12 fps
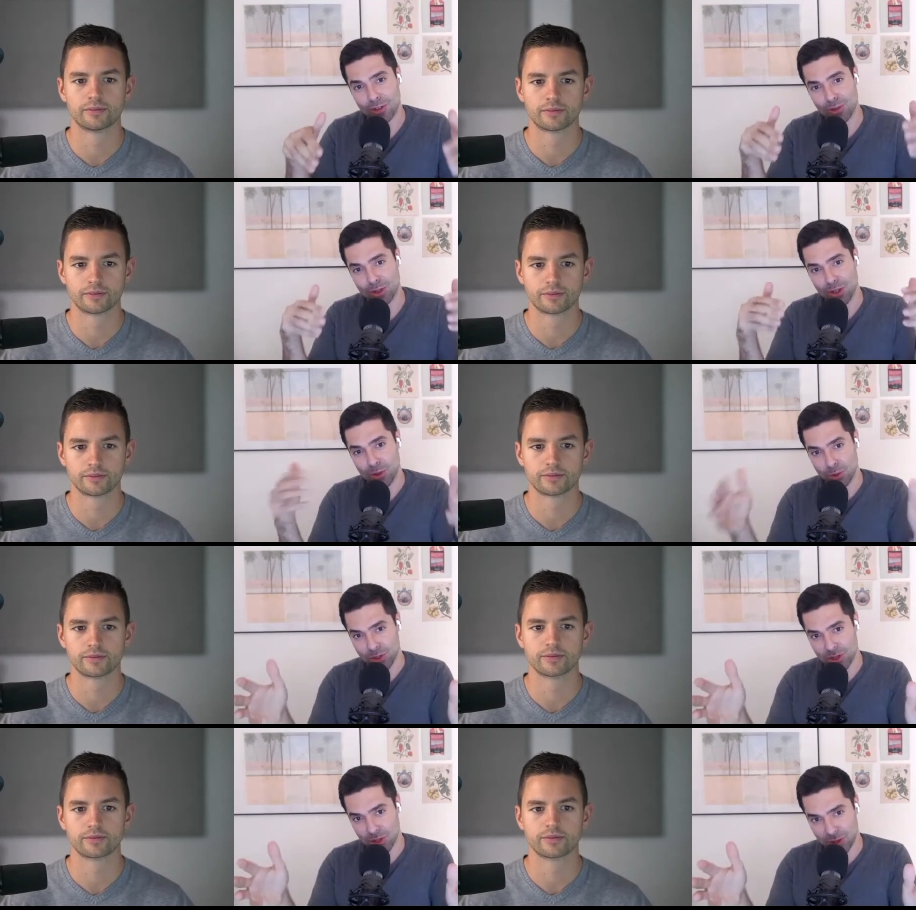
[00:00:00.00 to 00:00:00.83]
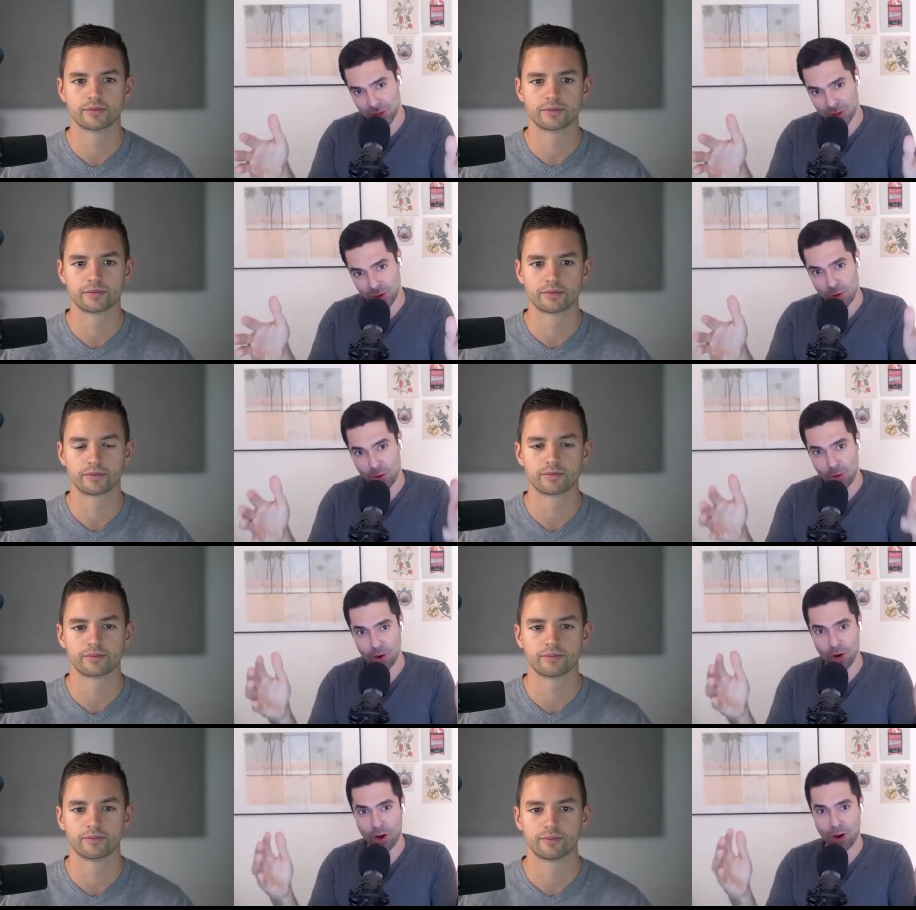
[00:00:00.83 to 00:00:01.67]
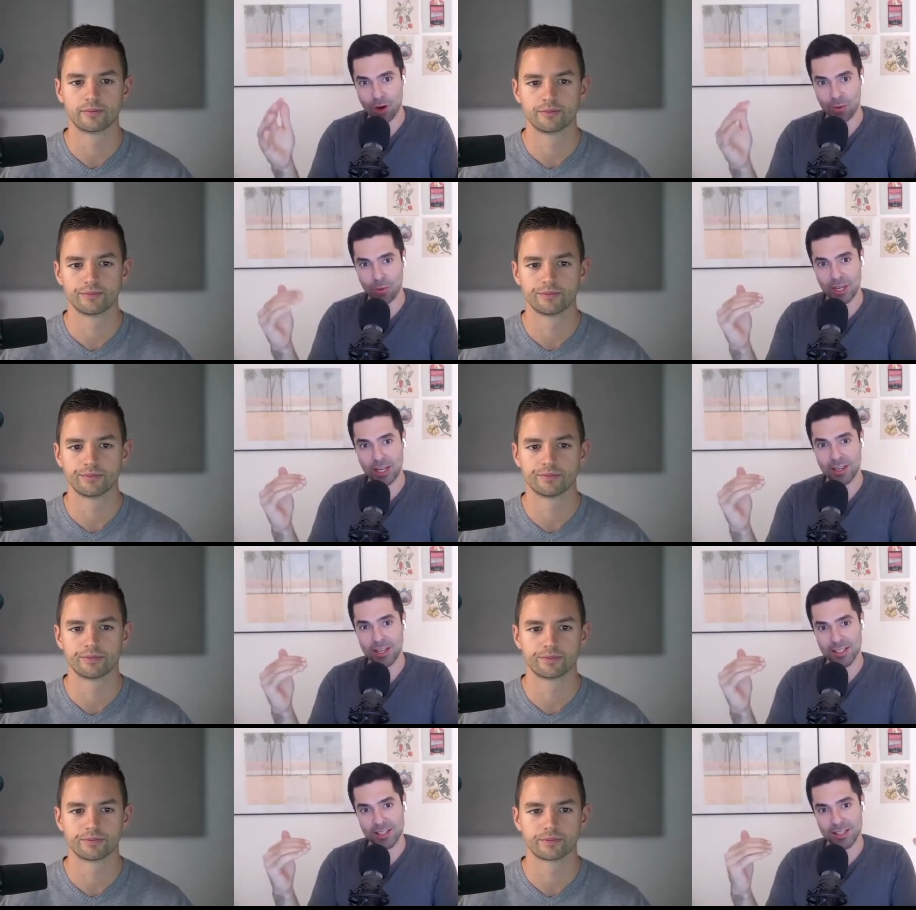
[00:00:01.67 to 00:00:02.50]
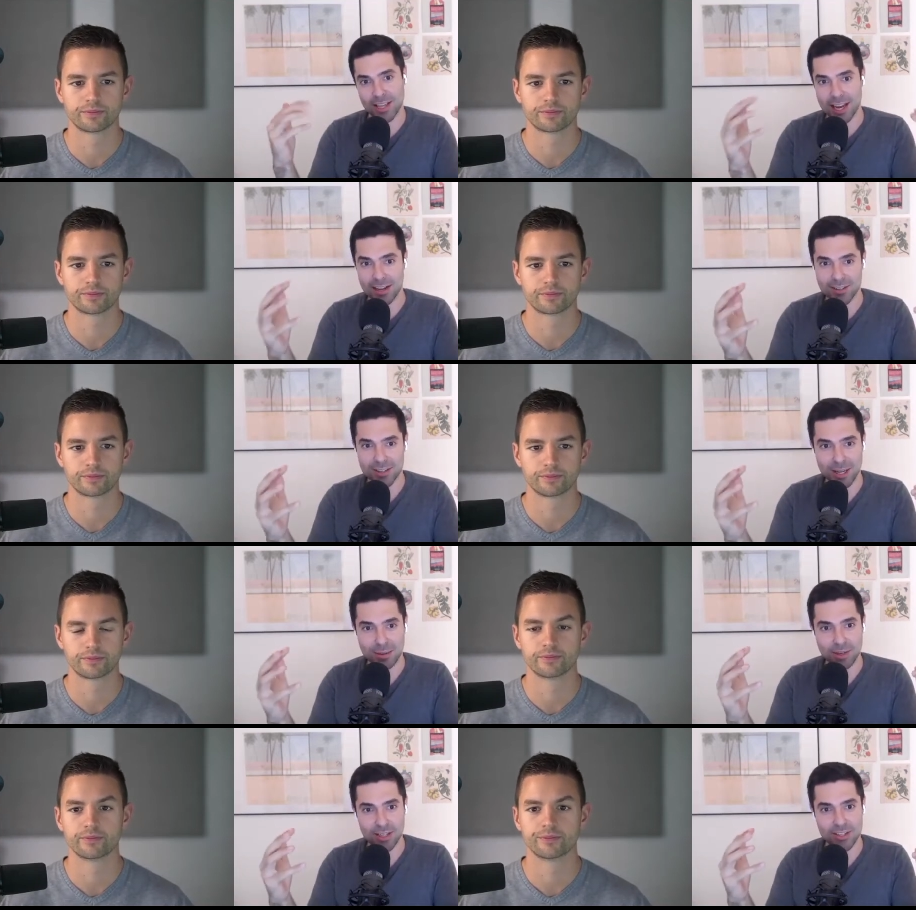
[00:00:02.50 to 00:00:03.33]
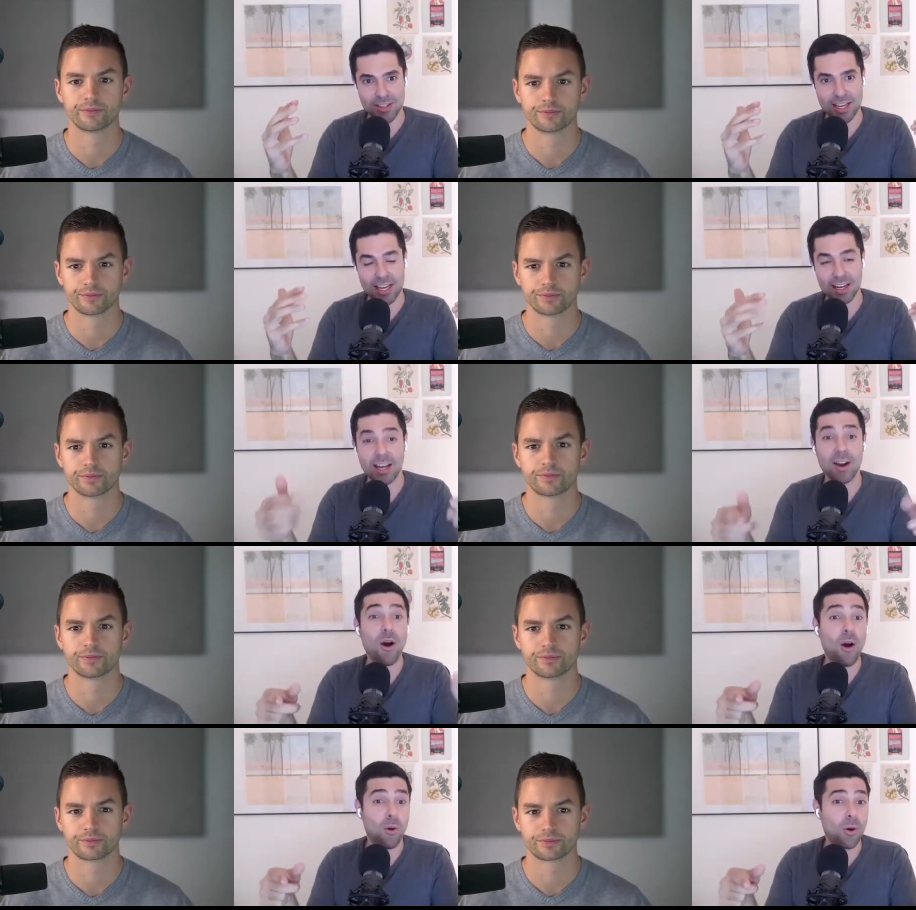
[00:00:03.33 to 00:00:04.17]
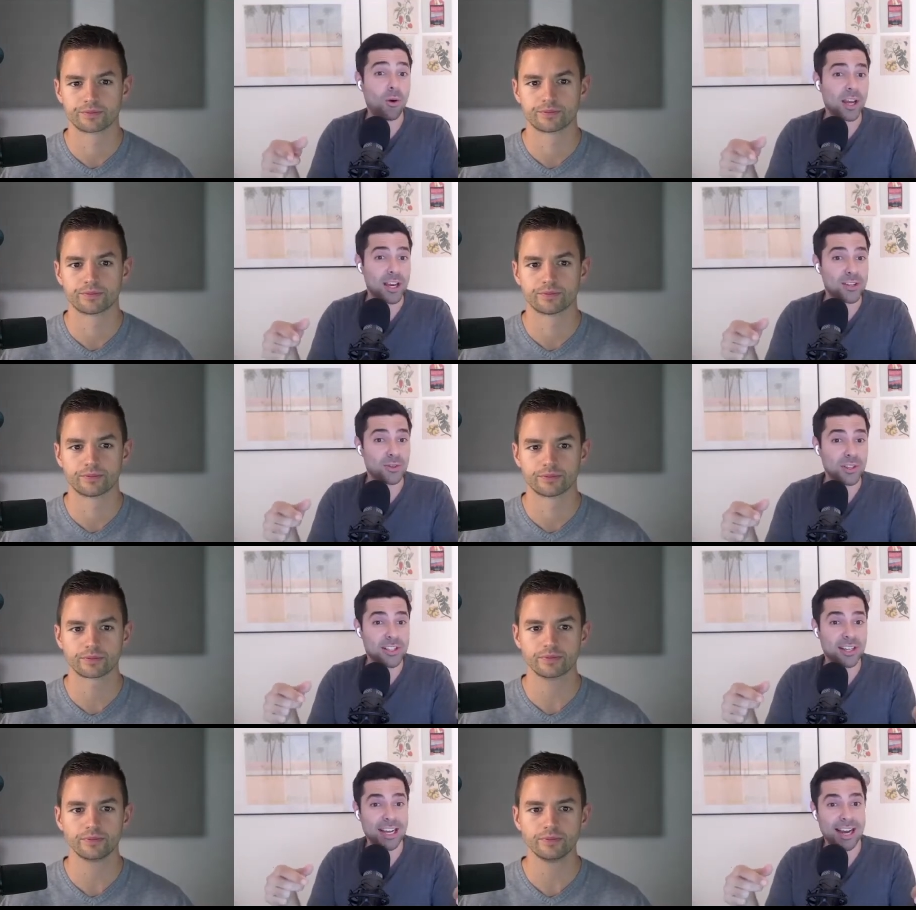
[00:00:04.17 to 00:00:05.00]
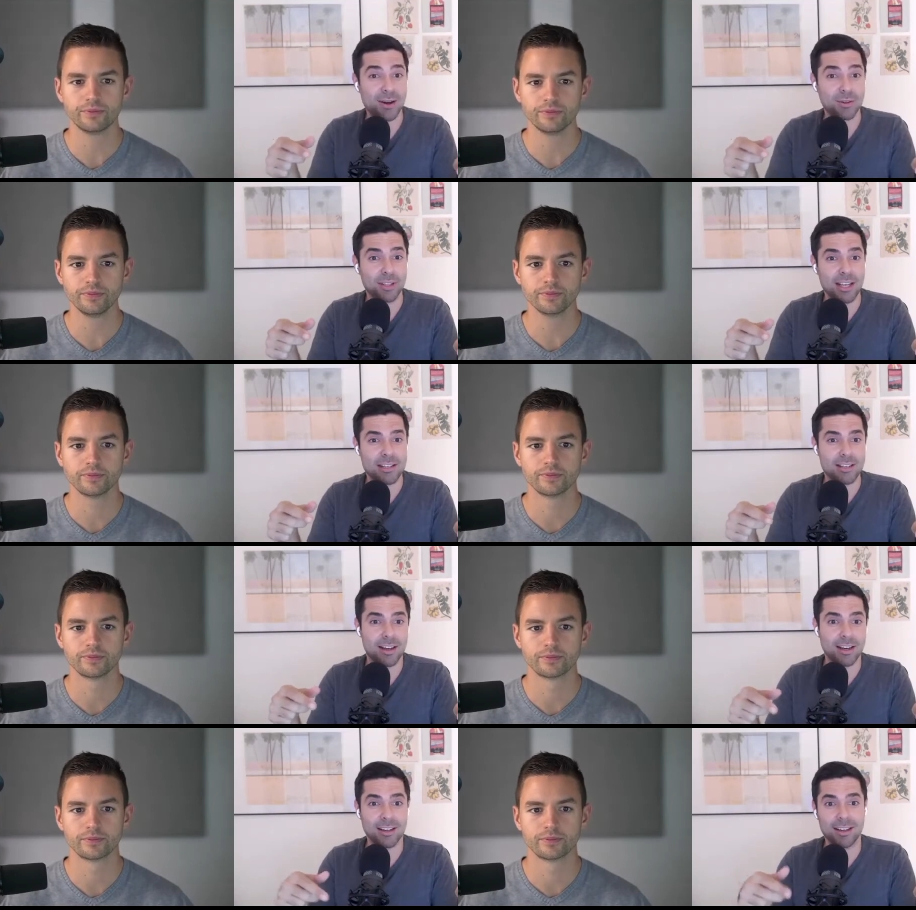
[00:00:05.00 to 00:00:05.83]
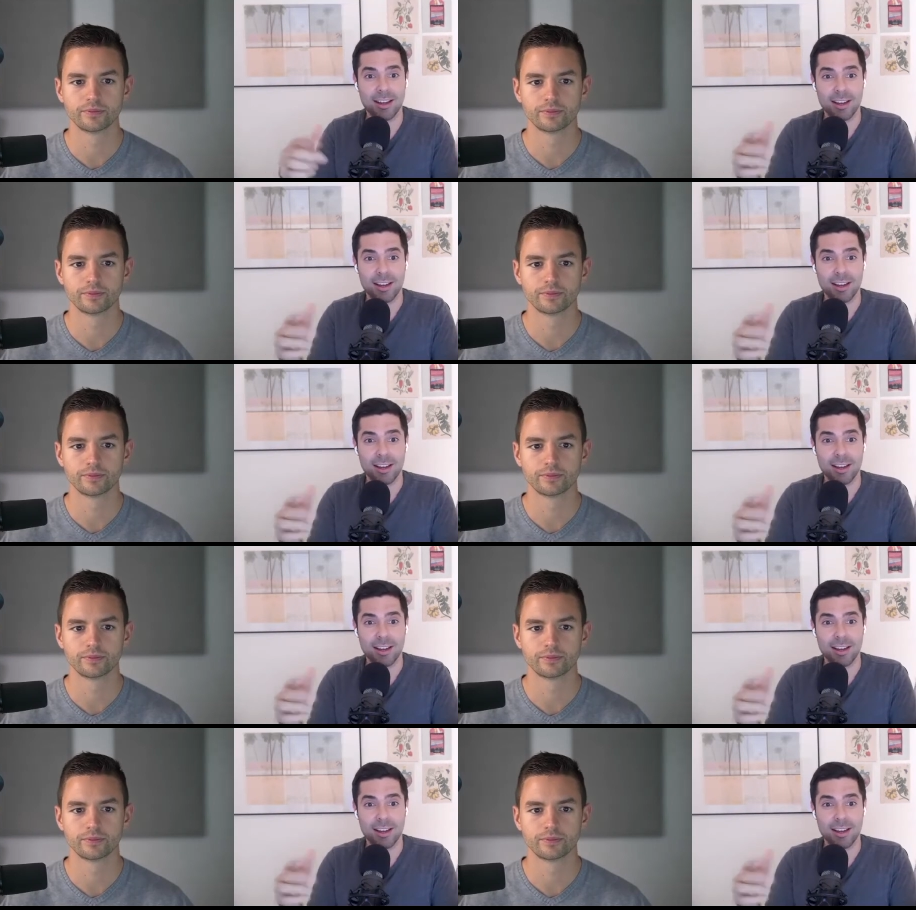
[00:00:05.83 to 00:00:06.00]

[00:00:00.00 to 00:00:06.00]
Speaker 1: to the user or are we is the sales team then saying like oh okay so this account has like